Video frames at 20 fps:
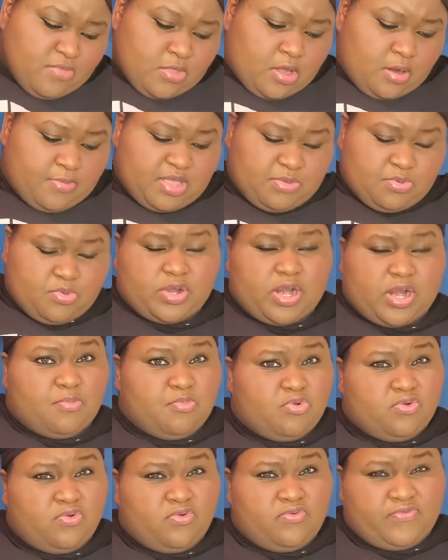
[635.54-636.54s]
maybe when I
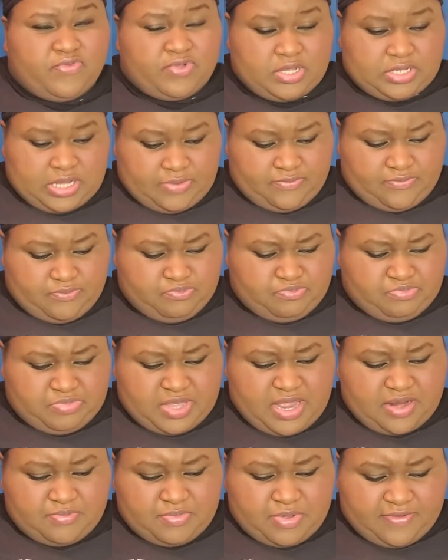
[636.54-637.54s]
move, because I'm
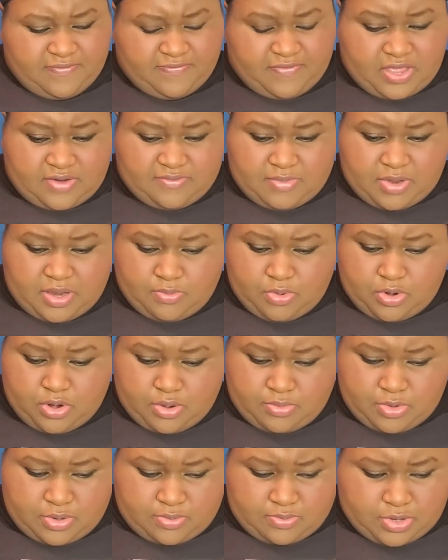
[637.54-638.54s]
not a big fan of my
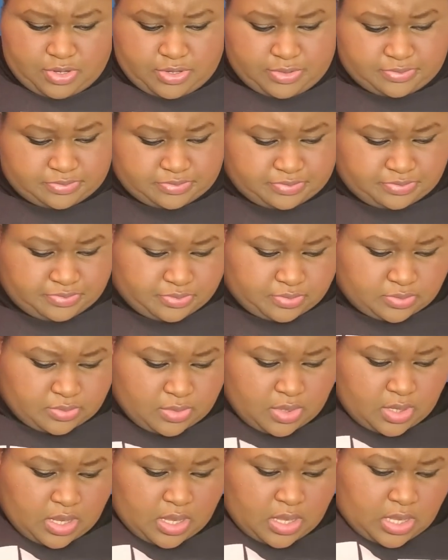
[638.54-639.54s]
apartment, but
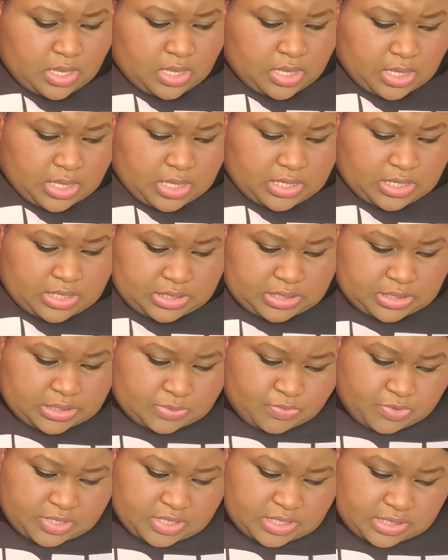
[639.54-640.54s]
it is
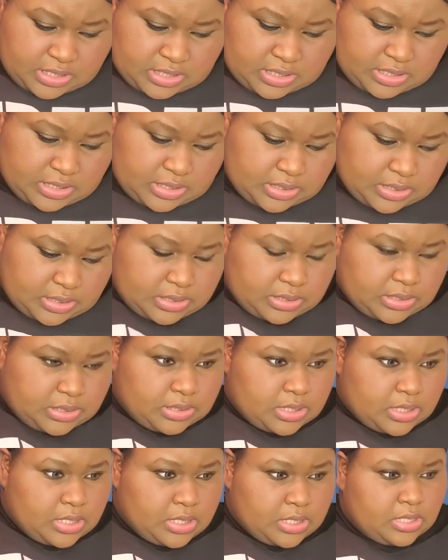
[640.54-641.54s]
what it is.
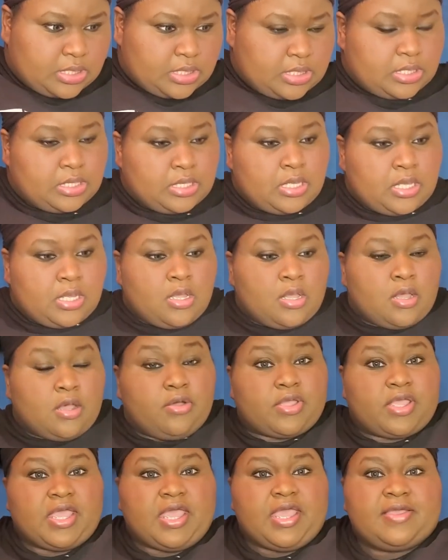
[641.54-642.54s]

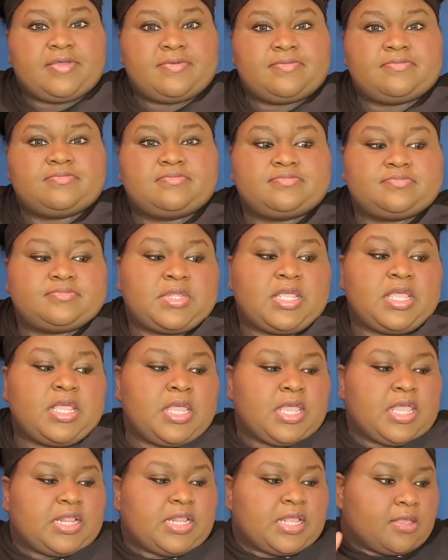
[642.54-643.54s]
Okay,
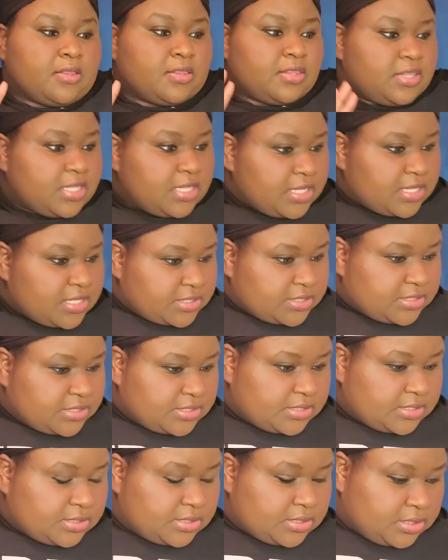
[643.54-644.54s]
and now
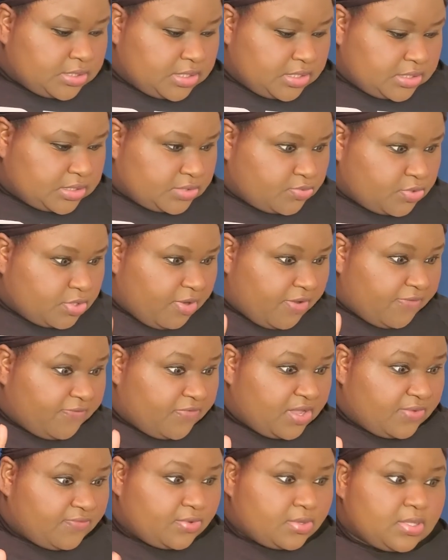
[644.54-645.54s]
this, this is one of my
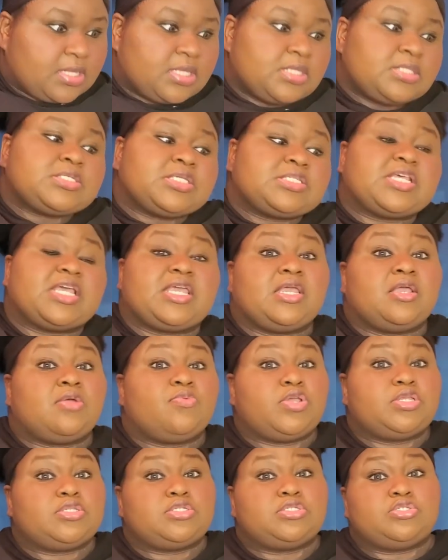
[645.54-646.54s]
favorite things, because I can't
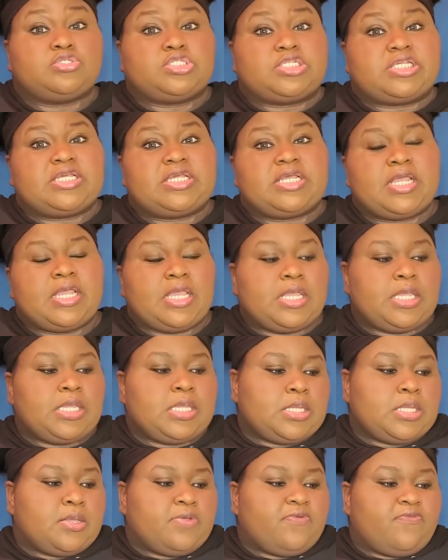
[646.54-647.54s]
wait to use it
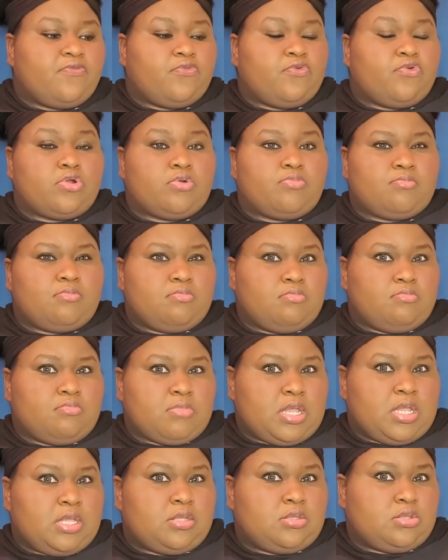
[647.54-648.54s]
for
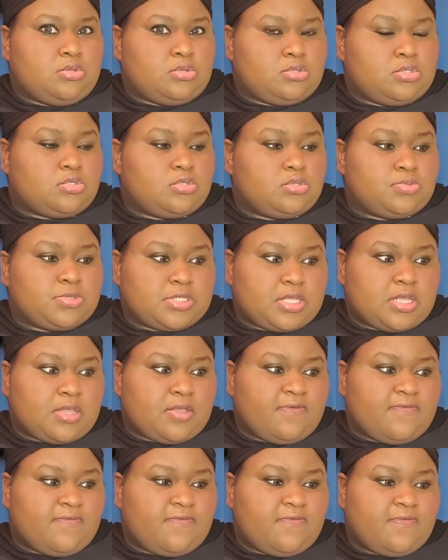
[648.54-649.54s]
my YouTube
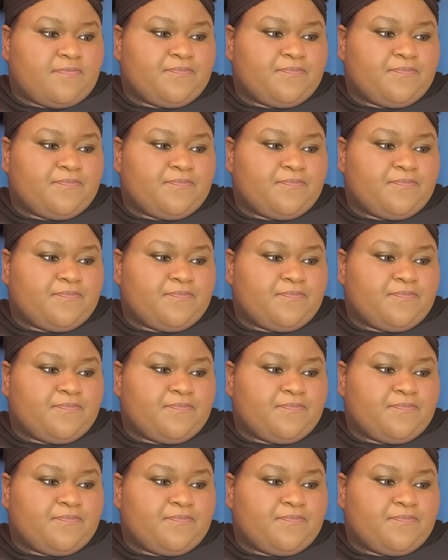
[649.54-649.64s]
stuff.